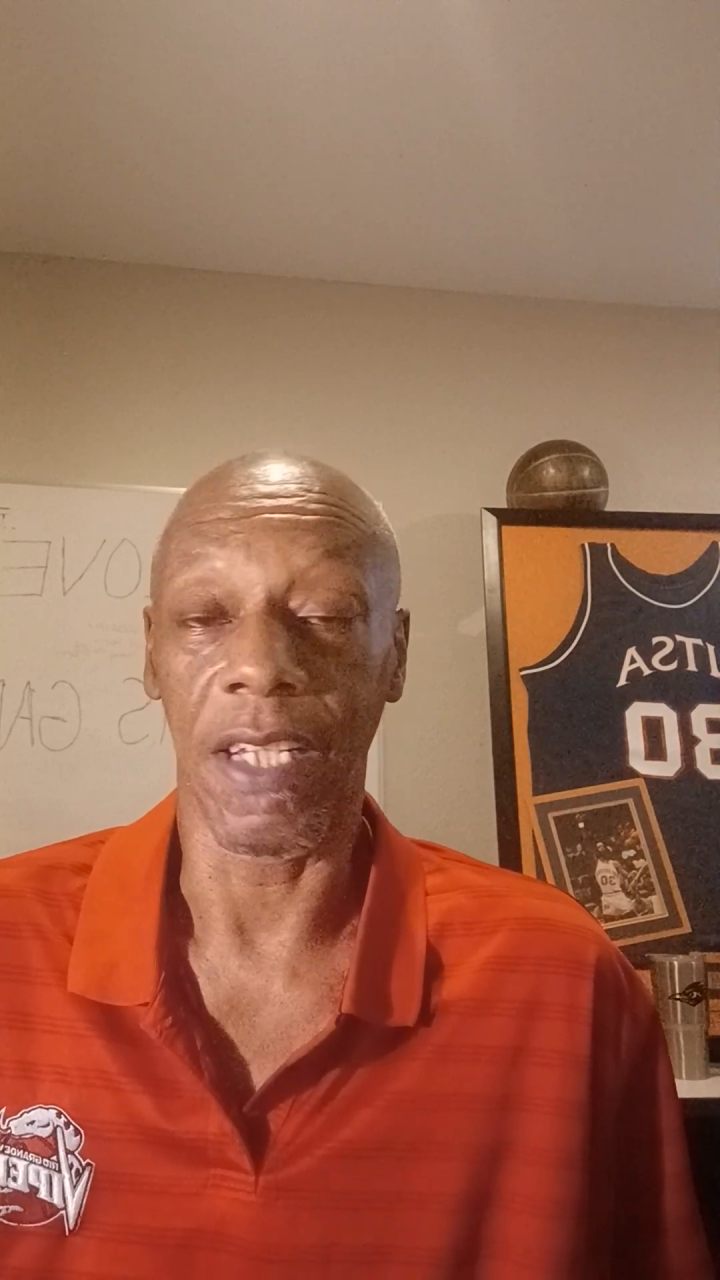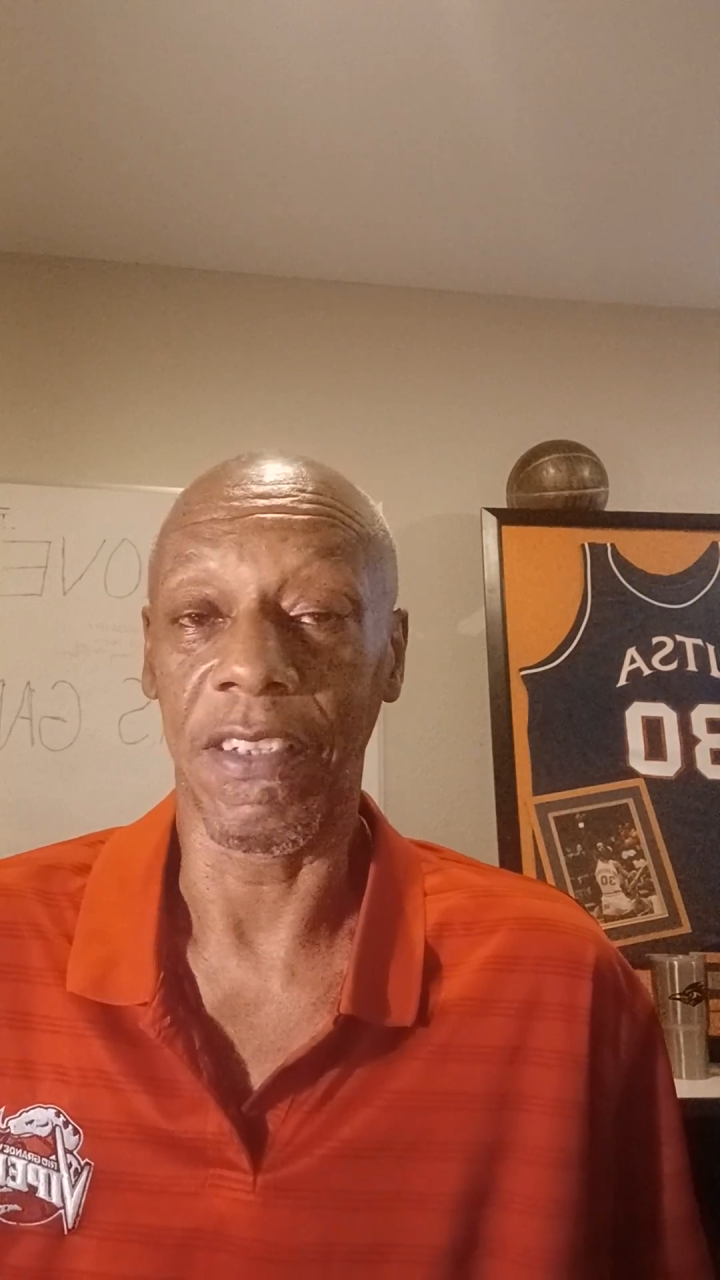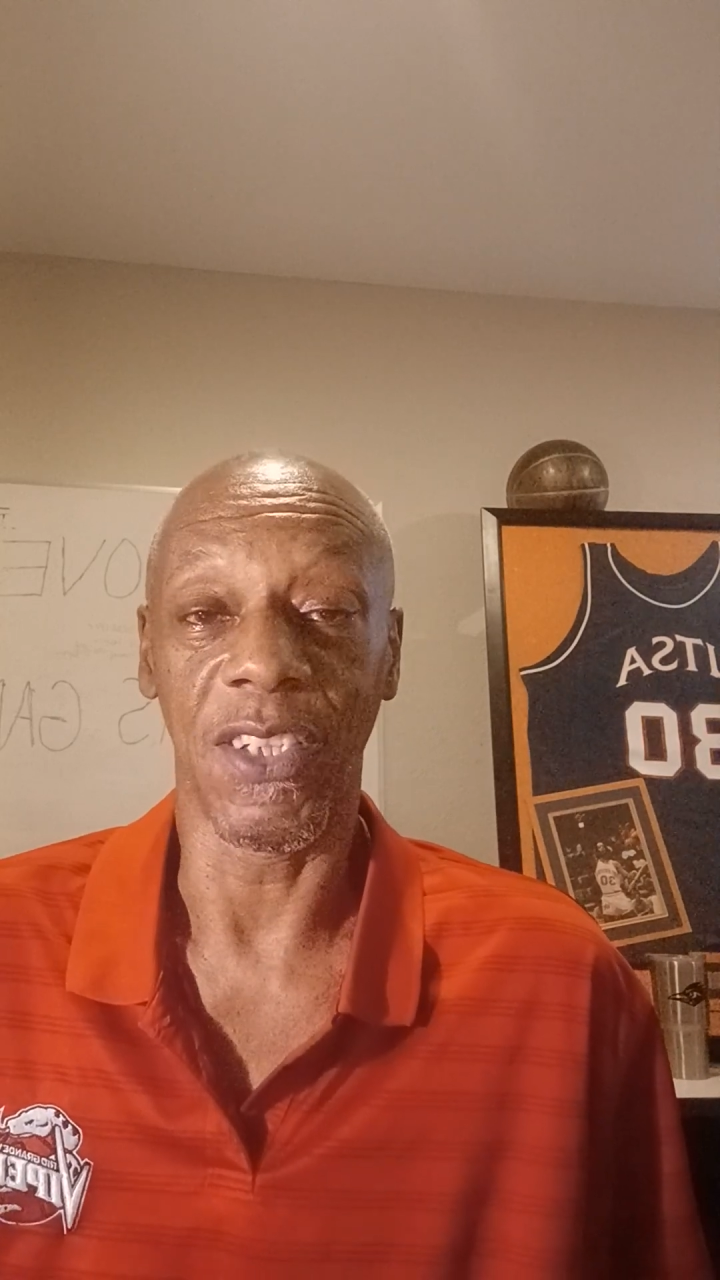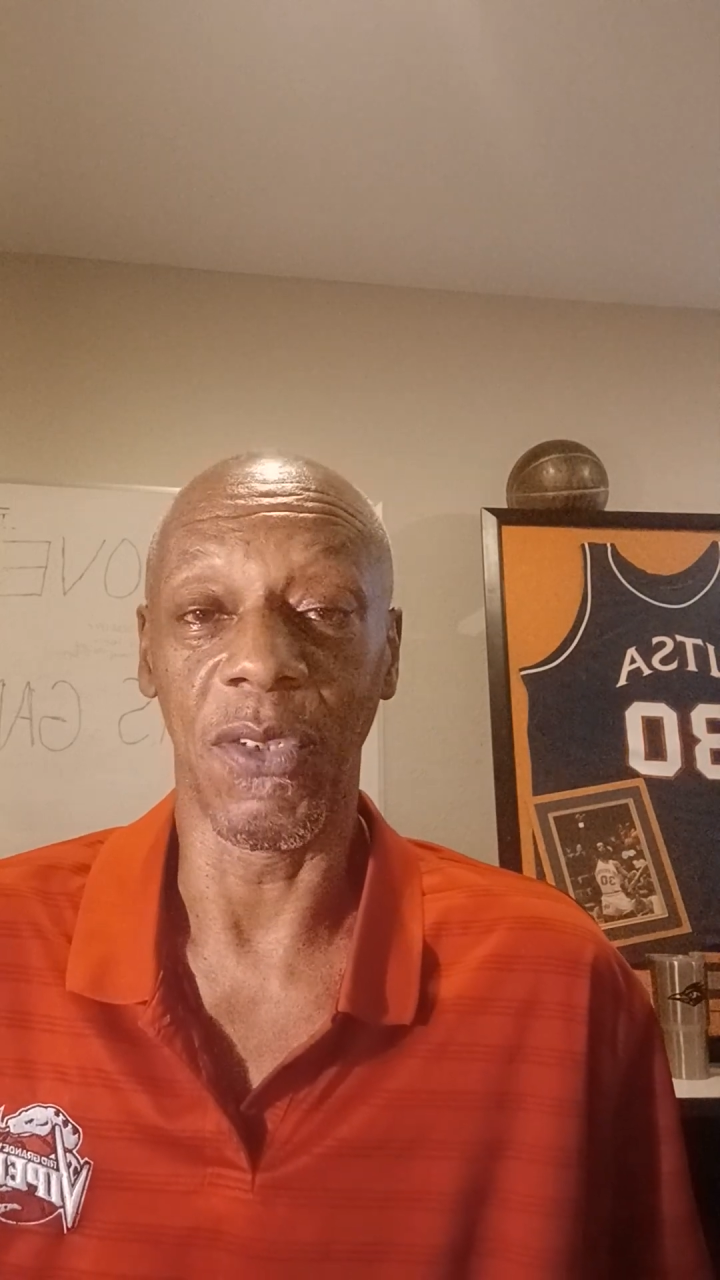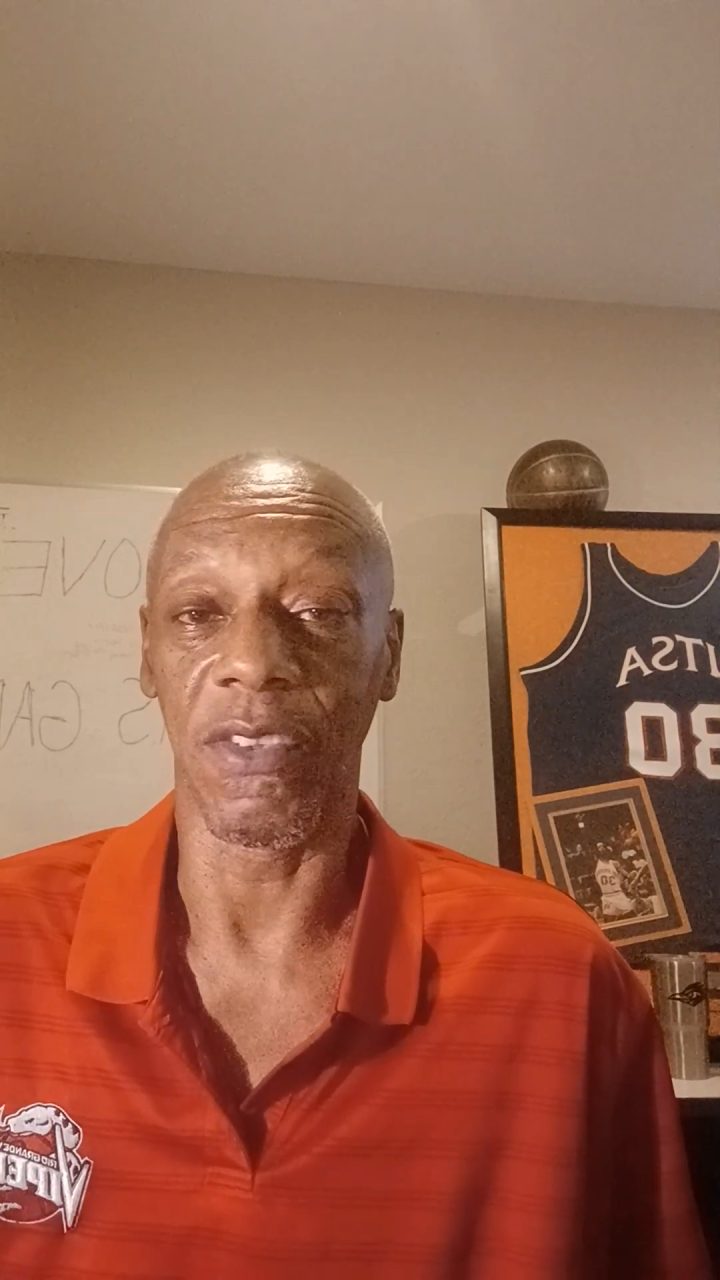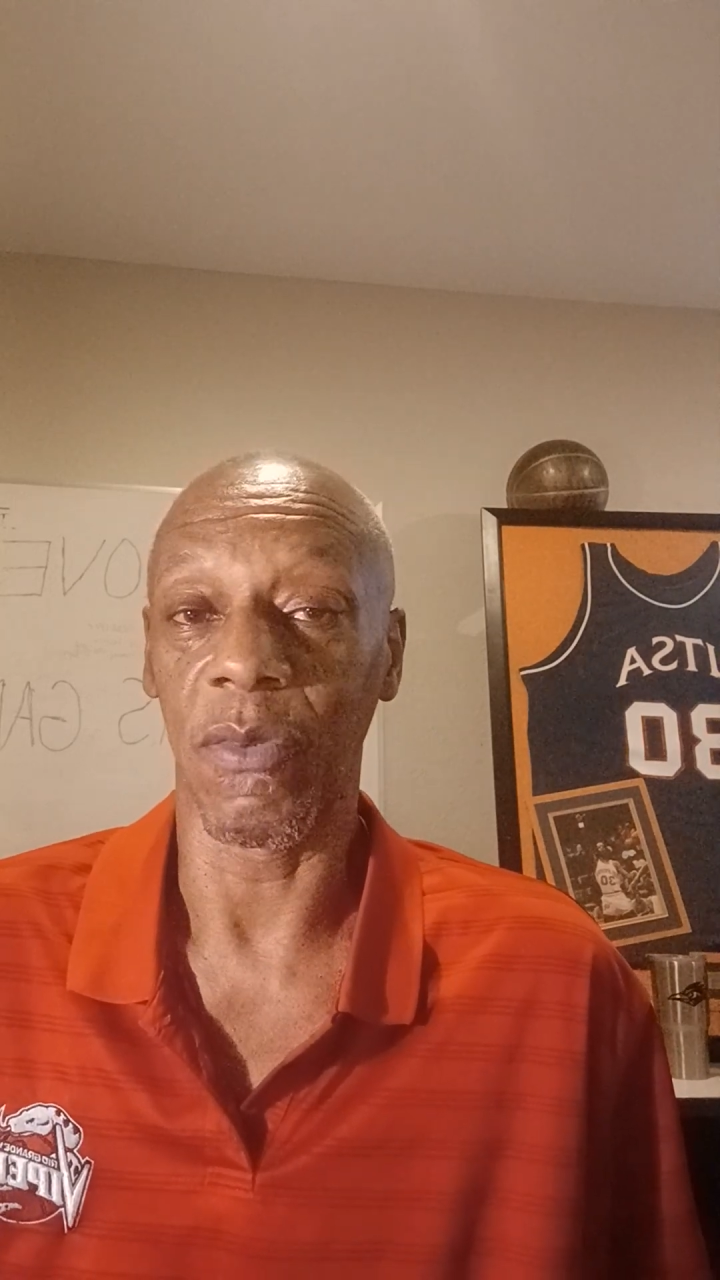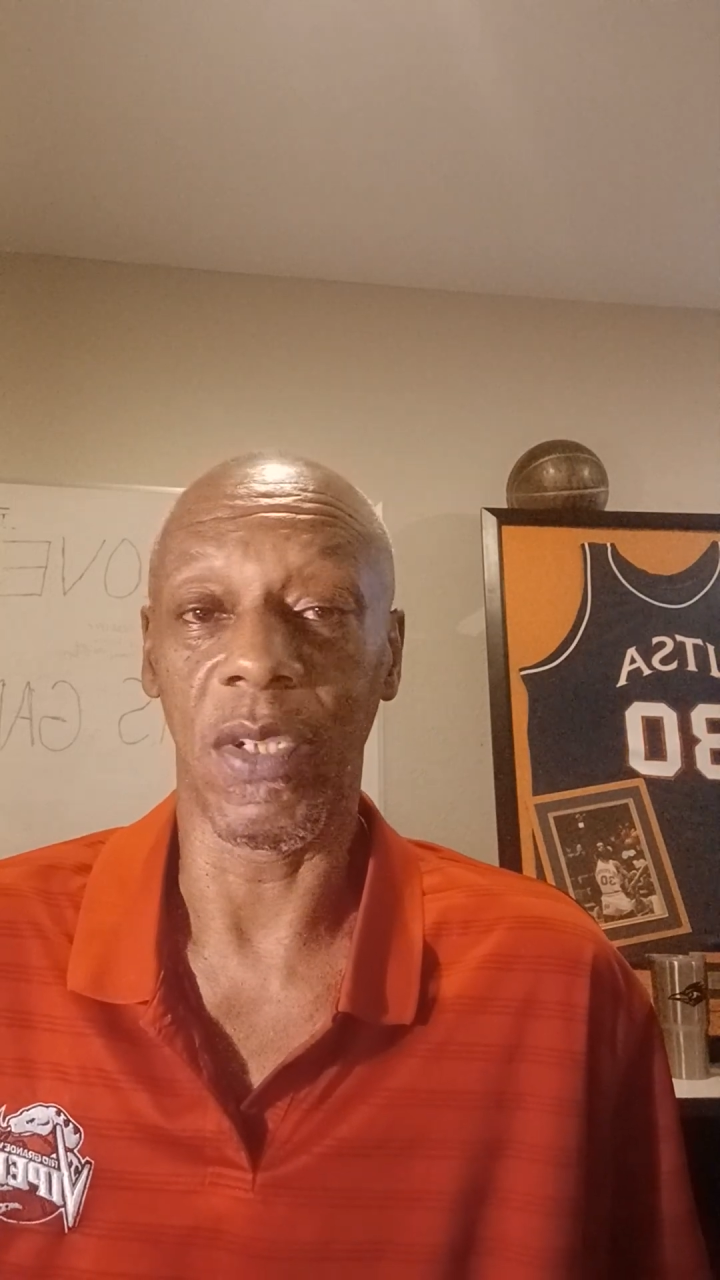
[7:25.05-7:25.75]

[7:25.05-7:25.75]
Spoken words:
excusing